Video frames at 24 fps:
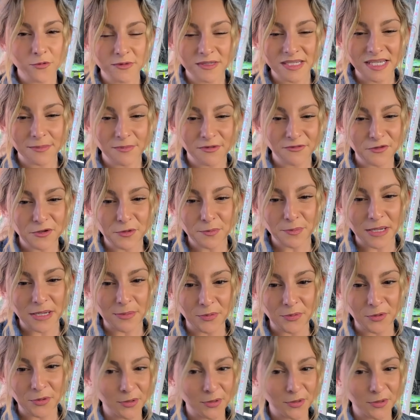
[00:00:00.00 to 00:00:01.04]
some of you
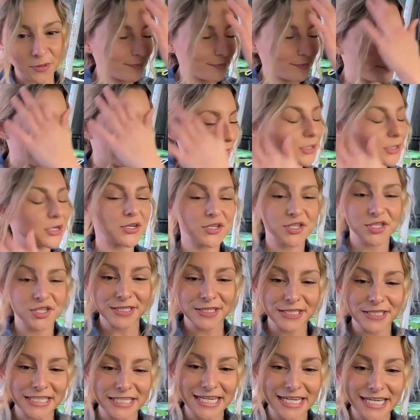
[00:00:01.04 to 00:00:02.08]
people
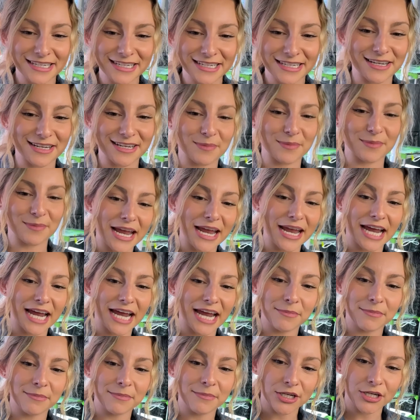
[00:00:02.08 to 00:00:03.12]
personally, and I
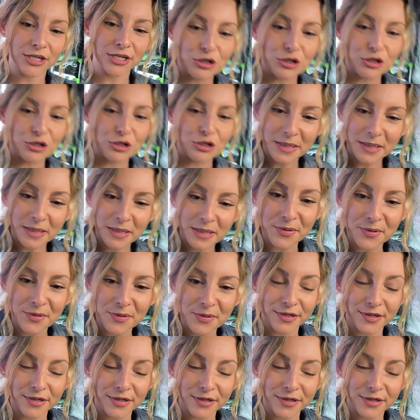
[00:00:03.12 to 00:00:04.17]
mean you
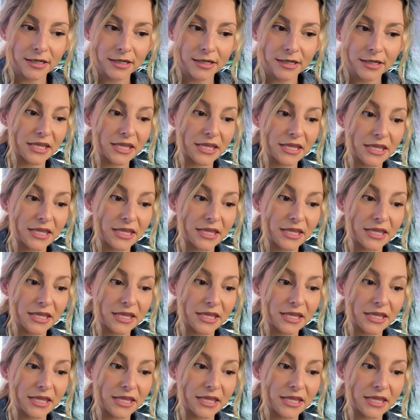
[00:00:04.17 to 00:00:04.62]
people with the